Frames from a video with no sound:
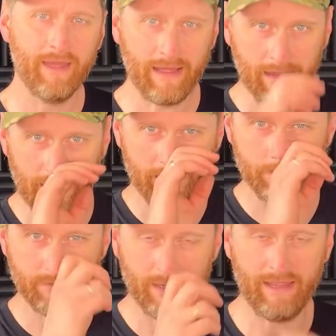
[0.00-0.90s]

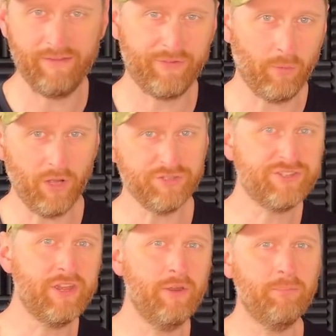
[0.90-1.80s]
and if you want
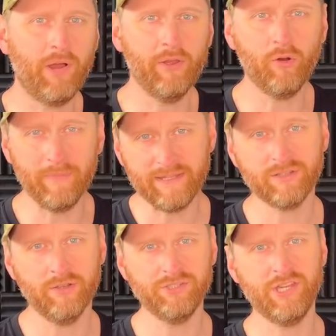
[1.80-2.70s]
to, by all means
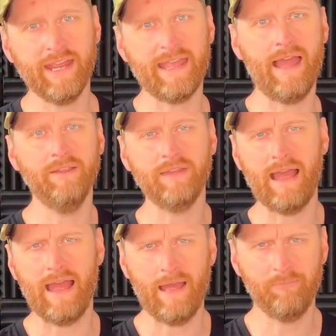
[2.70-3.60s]
go and check out
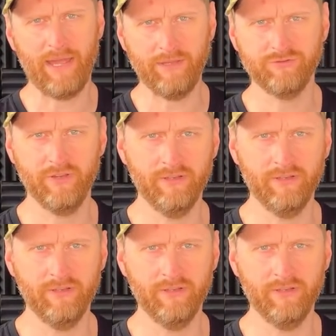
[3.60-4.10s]
our Patreon.